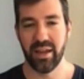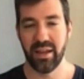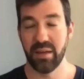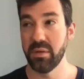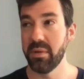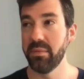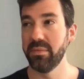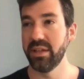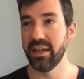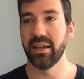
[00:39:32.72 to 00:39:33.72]
MMM
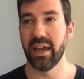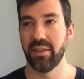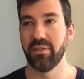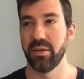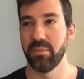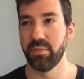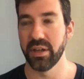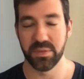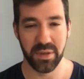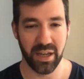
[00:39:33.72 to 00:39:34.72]
data gathering
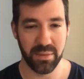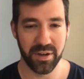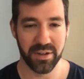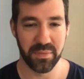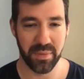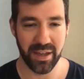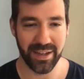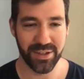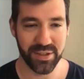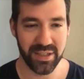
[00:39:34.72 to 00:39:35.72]
brings me nightmares from my
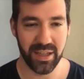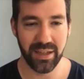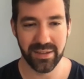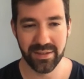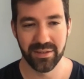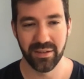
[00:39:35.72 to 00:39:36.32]
agency days.